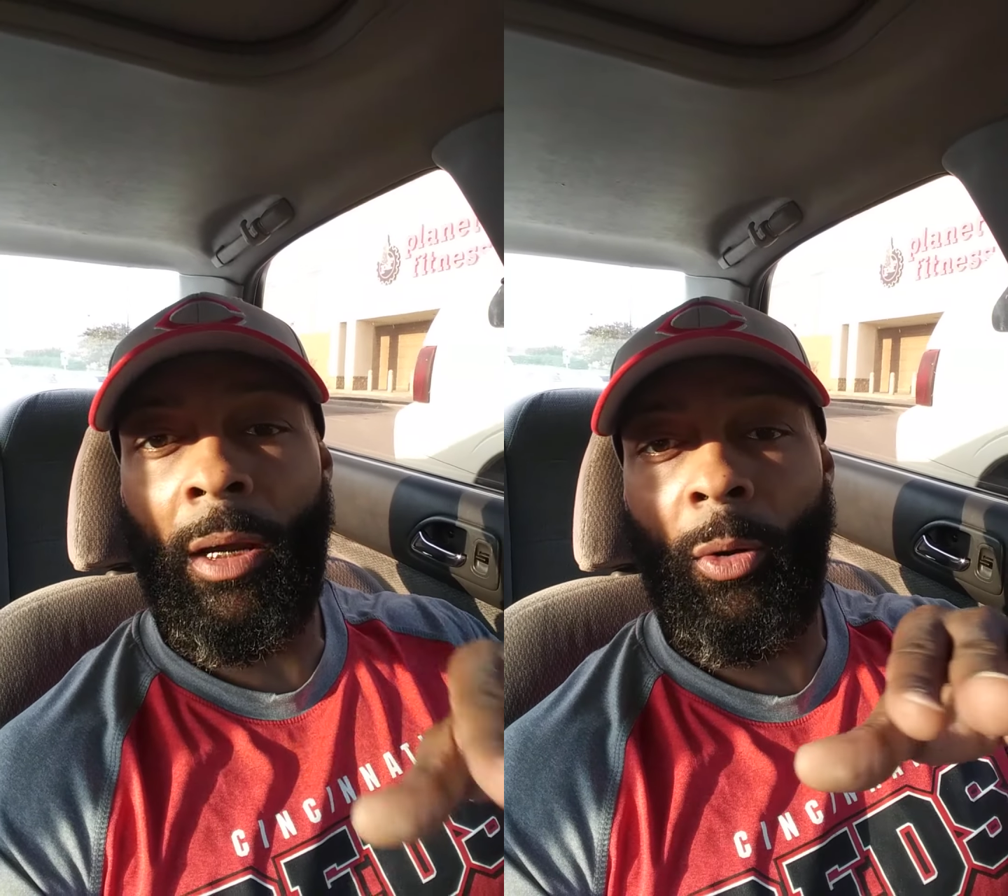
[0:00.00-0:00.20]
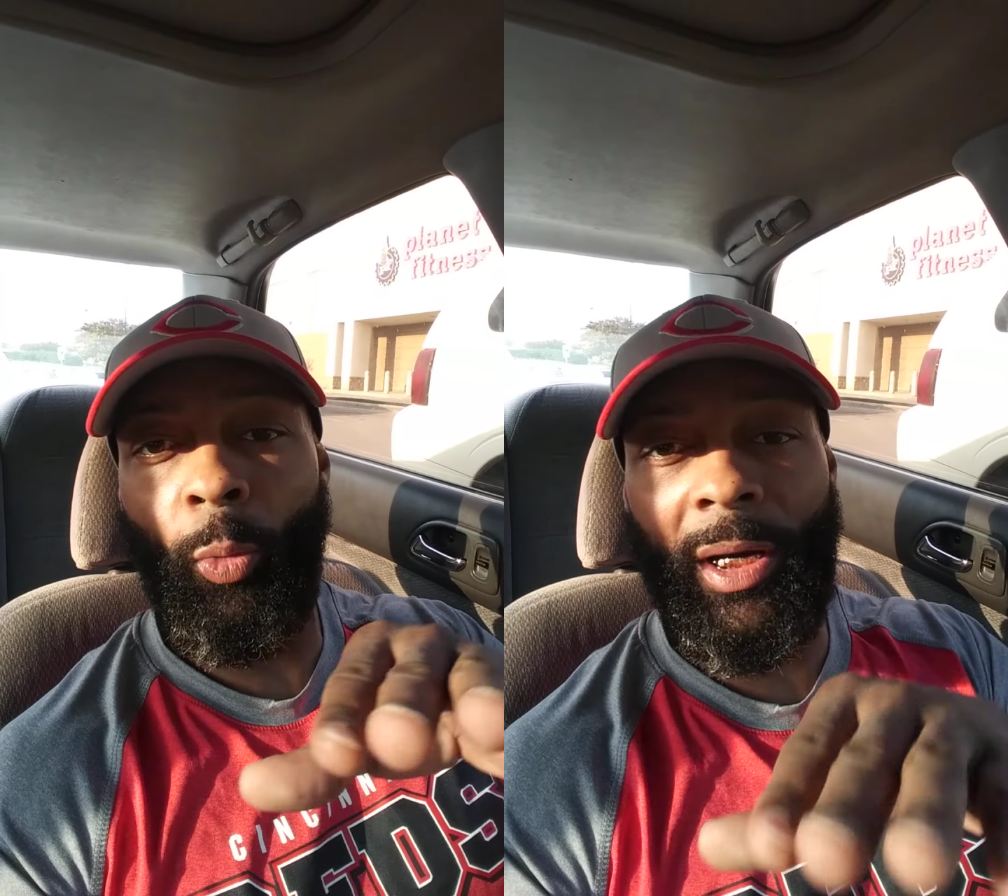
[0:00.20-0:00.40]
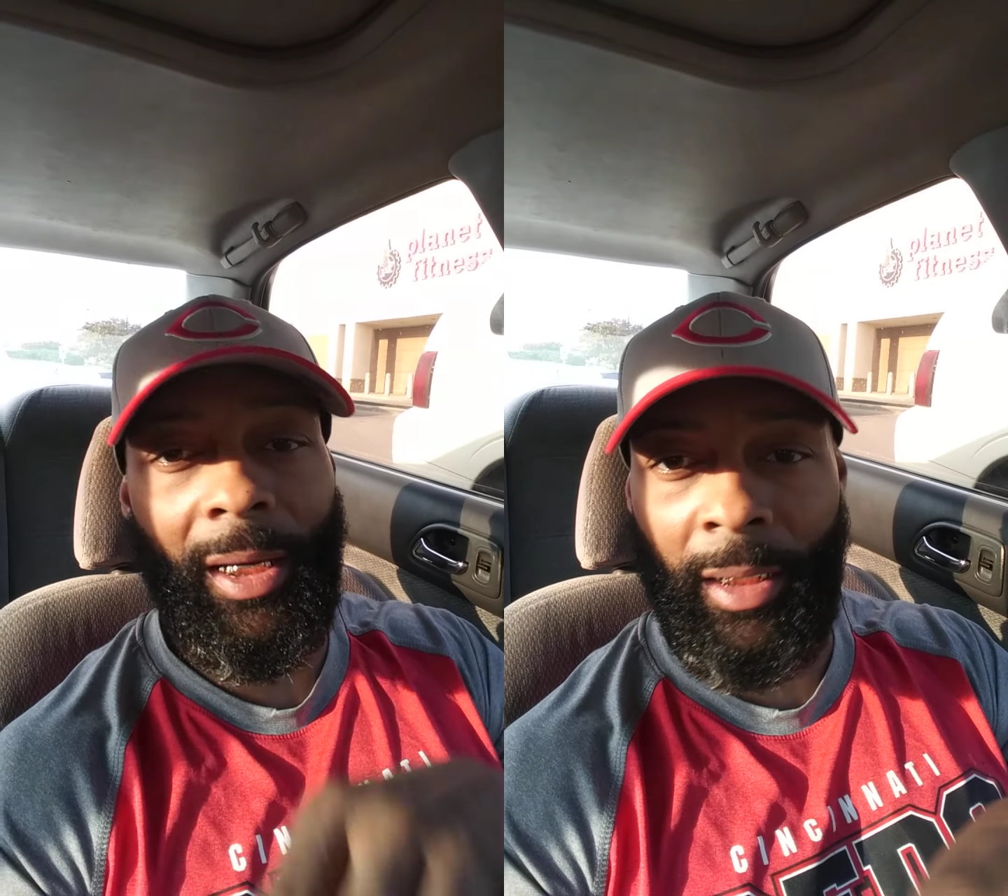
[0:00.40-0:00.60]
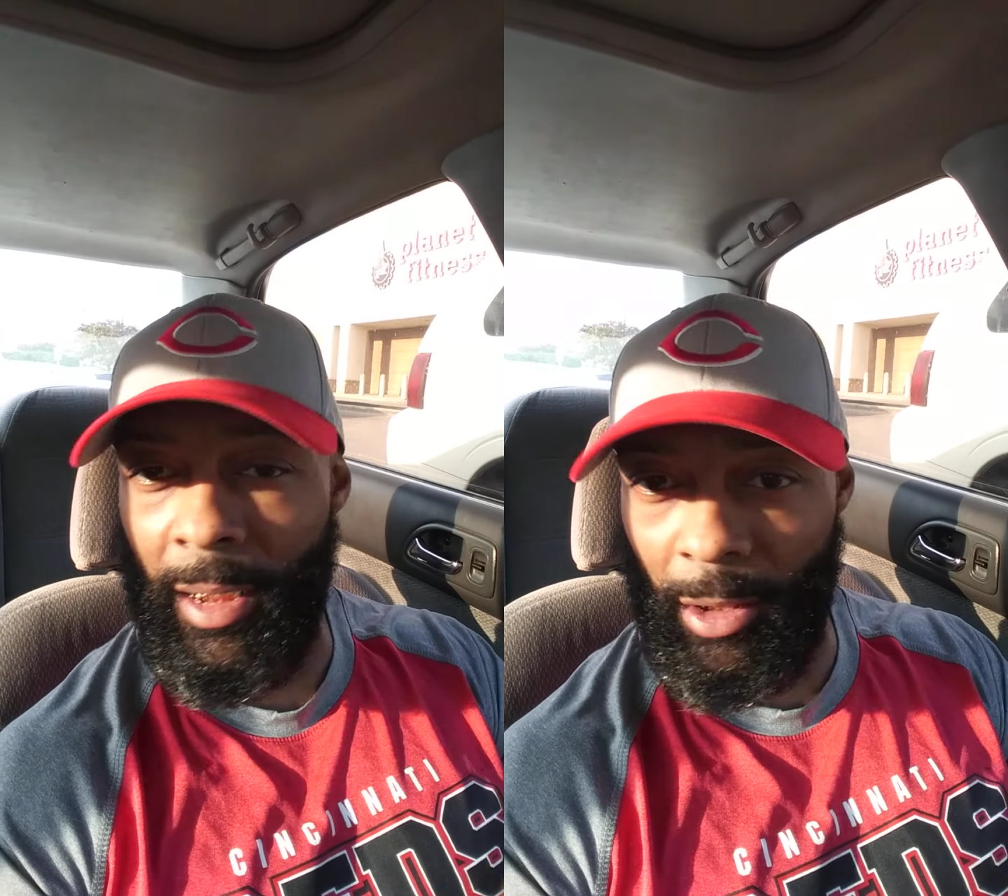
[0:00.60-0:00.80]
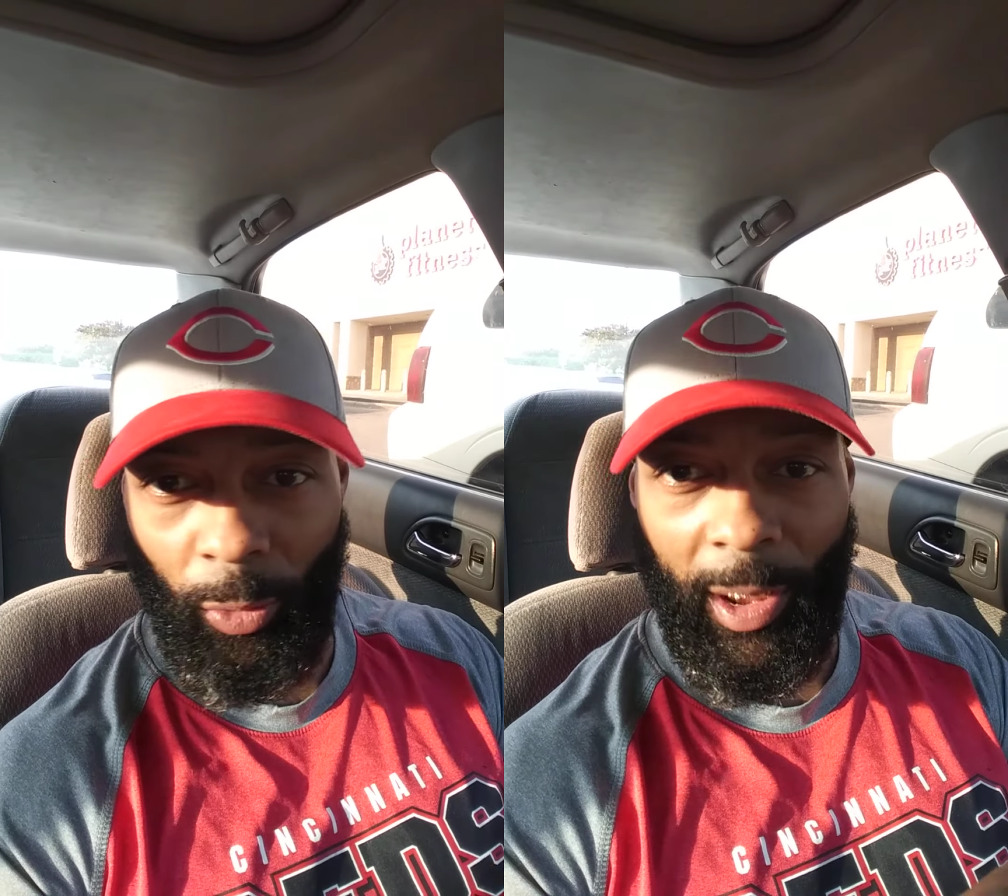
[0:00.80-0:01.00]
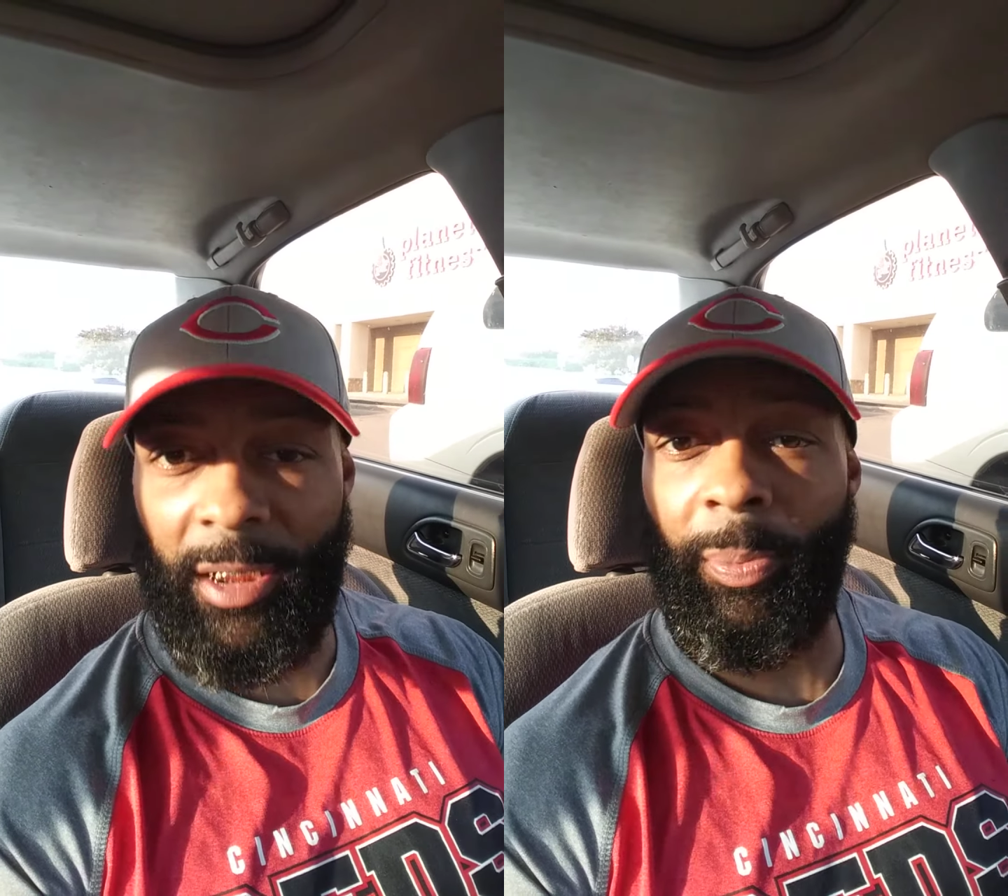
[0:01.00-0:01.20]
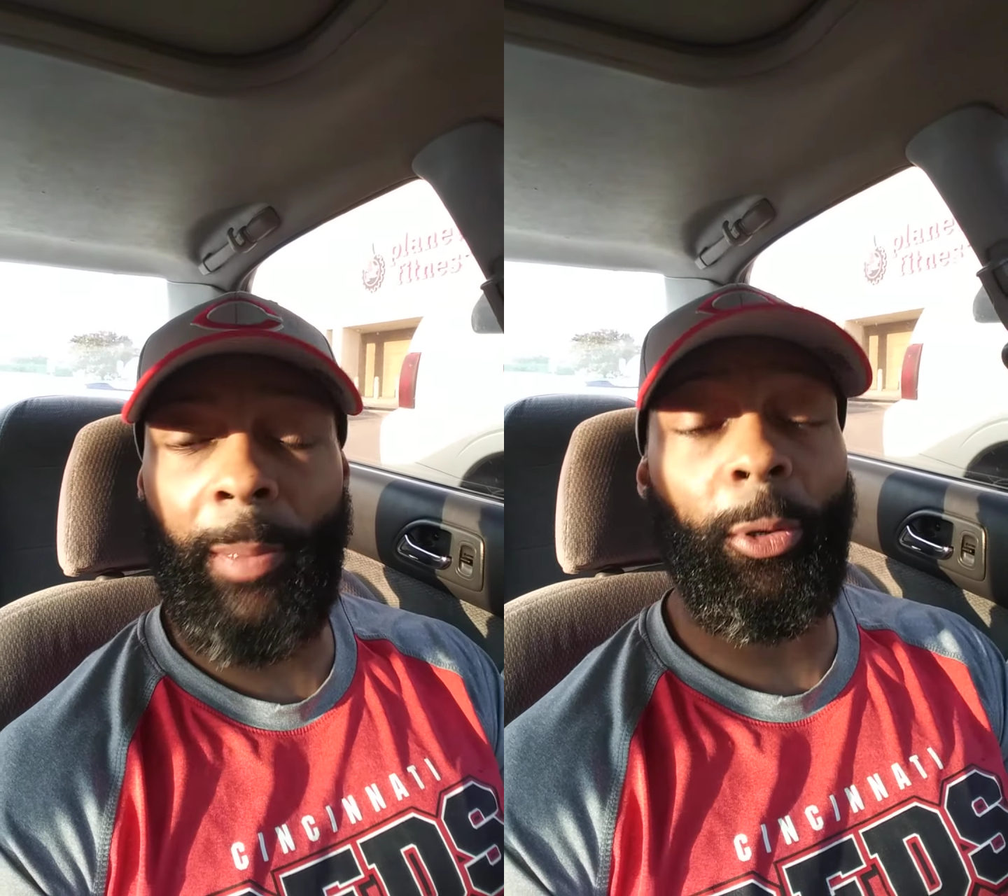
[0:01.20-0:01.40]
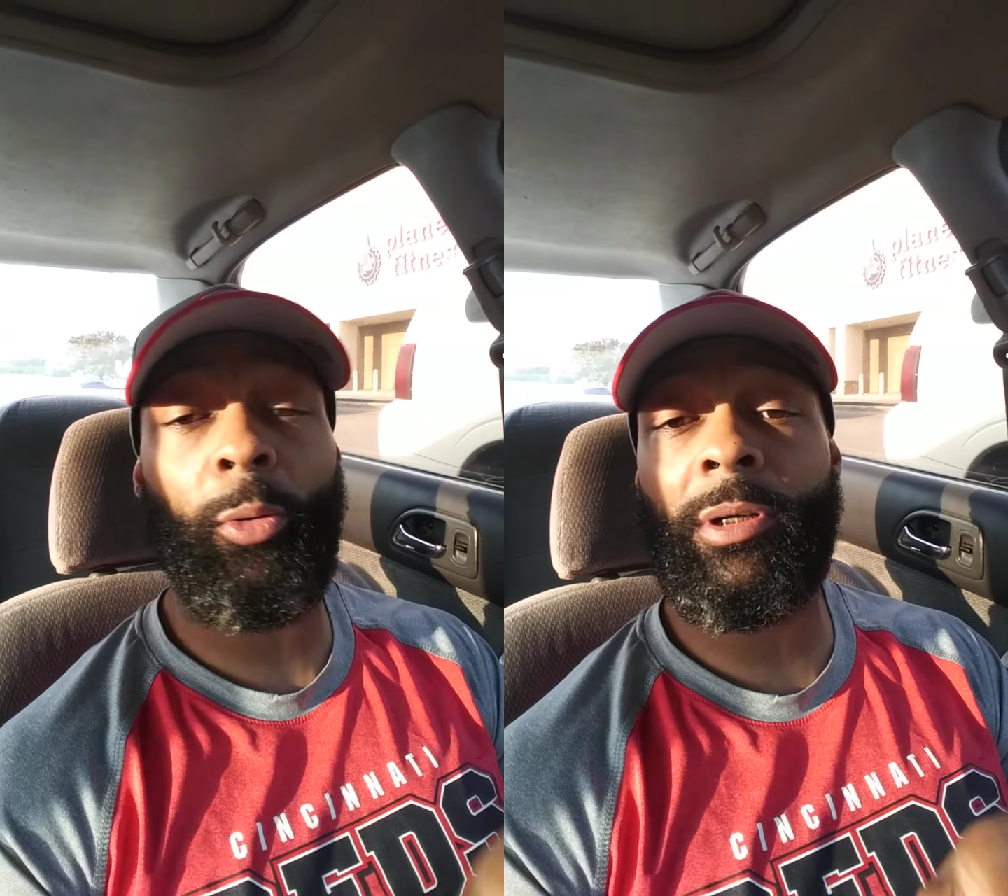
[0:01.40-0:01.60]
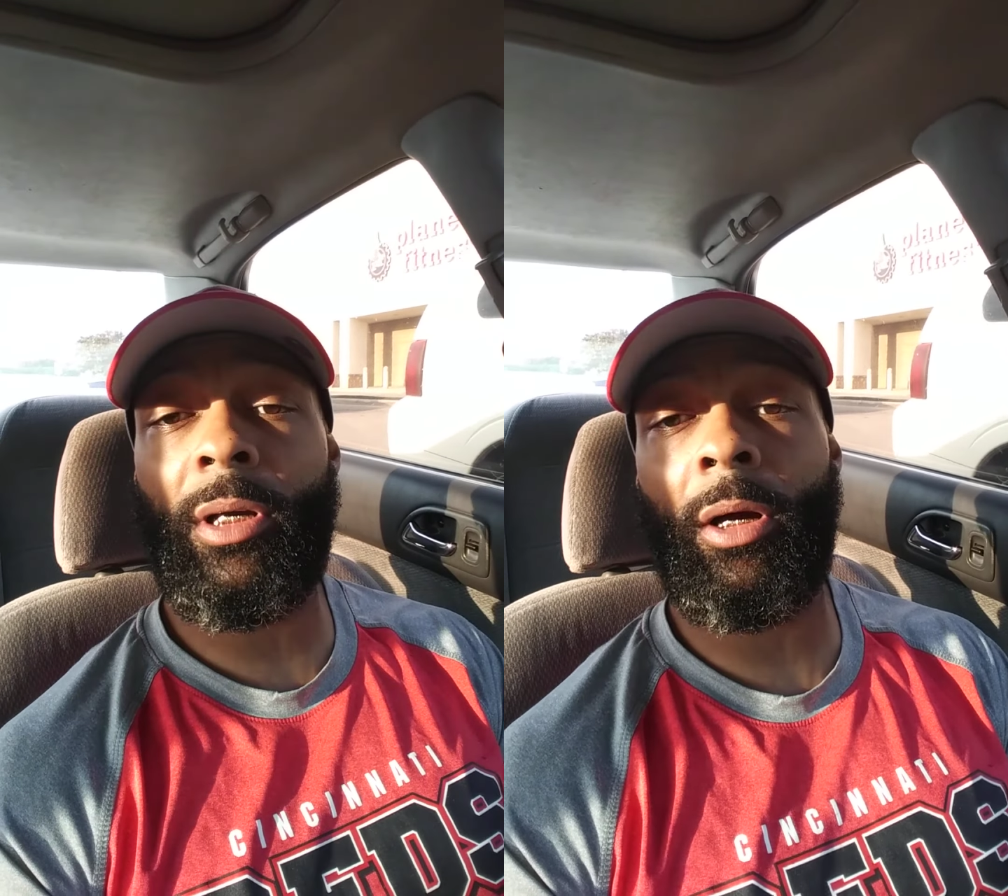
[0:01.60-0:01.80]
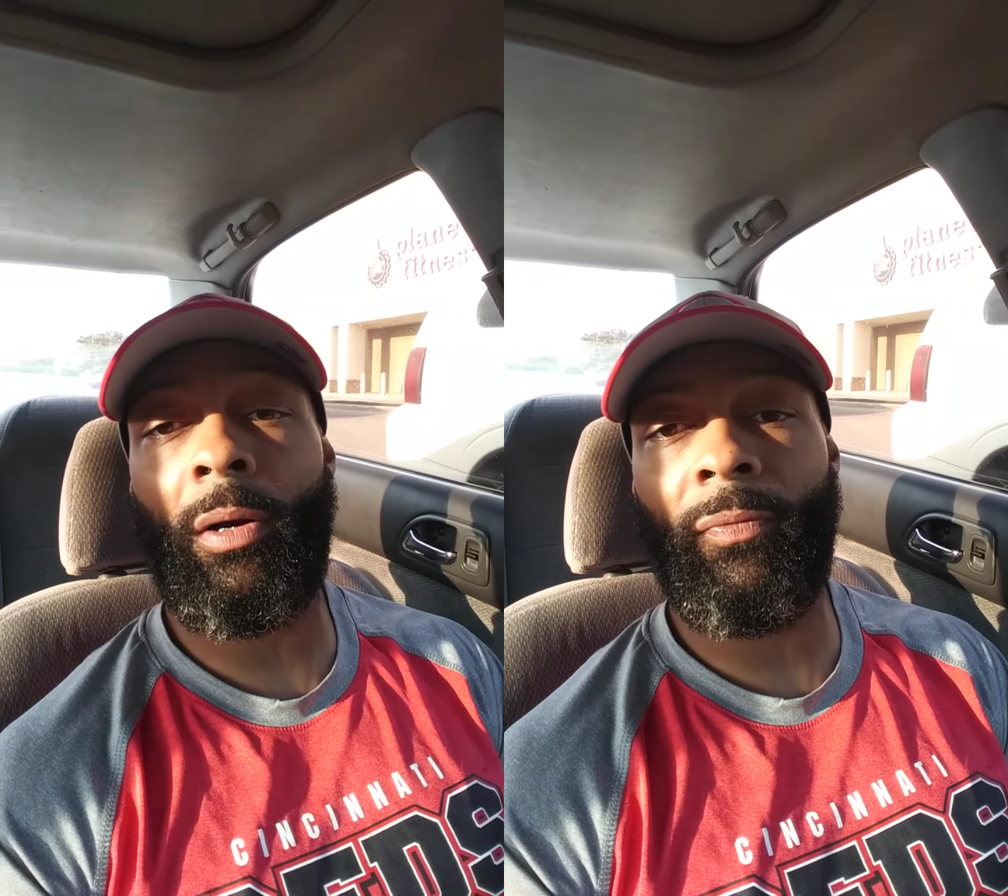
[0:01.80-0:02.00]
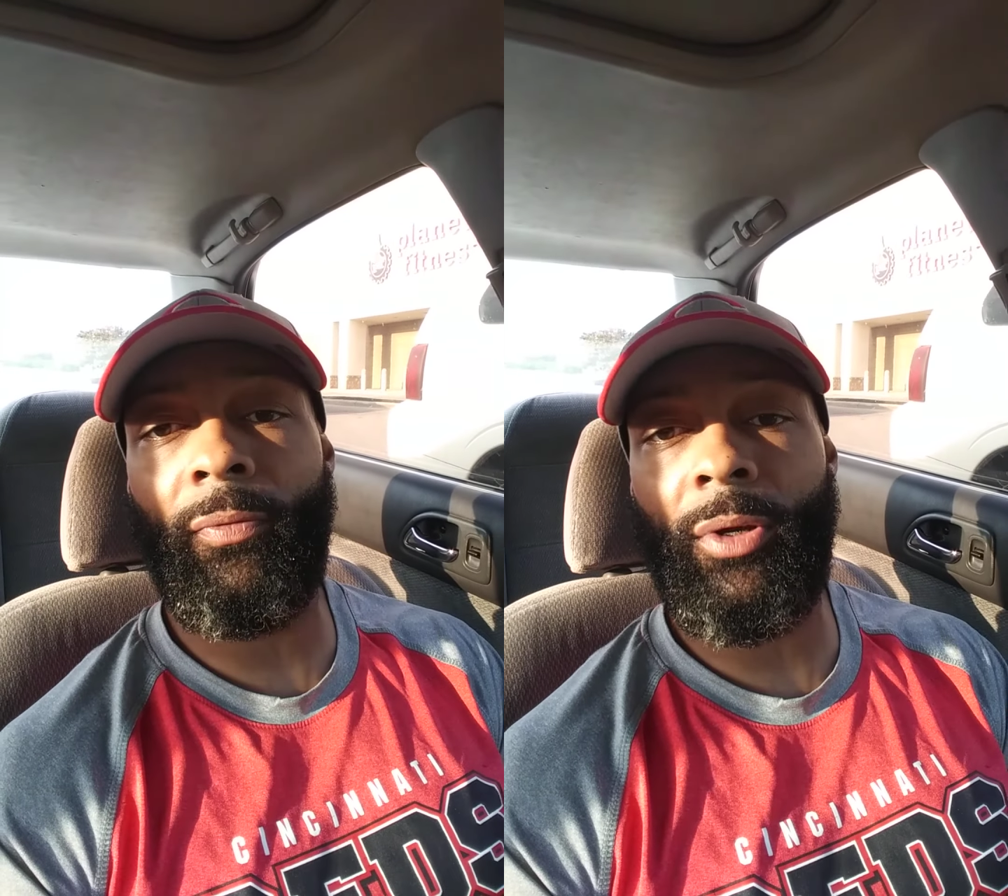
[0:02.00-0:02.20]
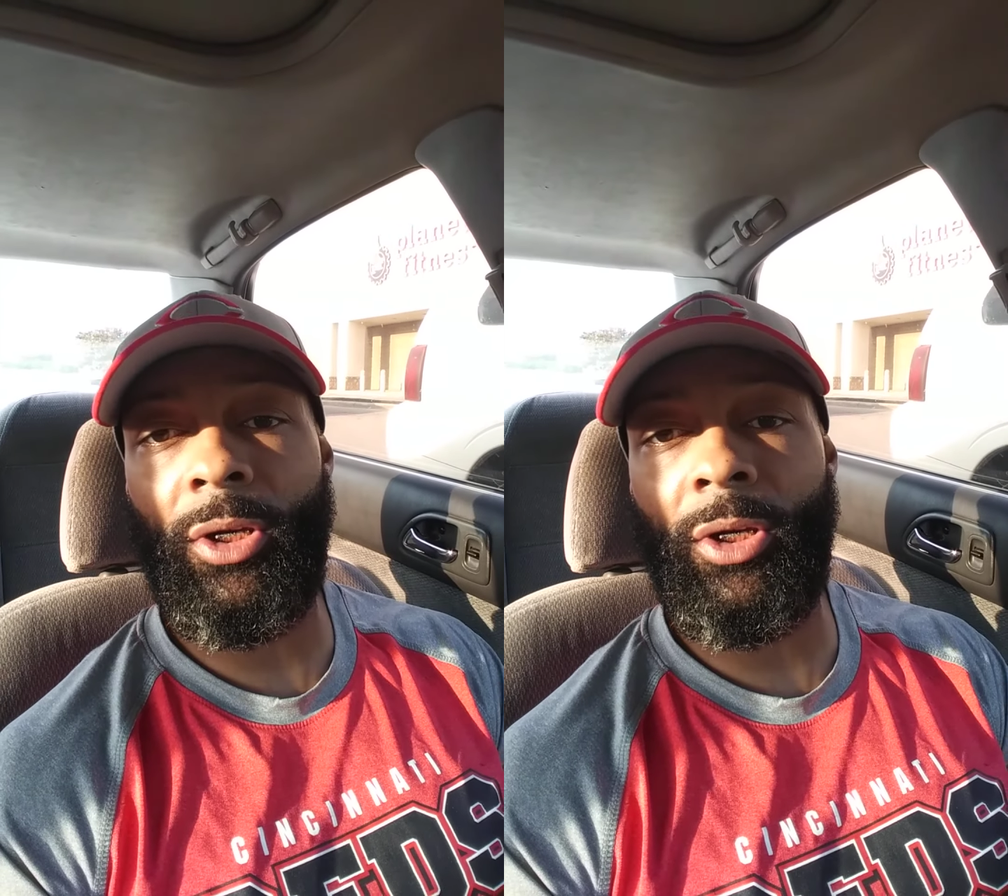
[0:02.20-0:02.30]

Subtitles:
When any other race of people on this earth,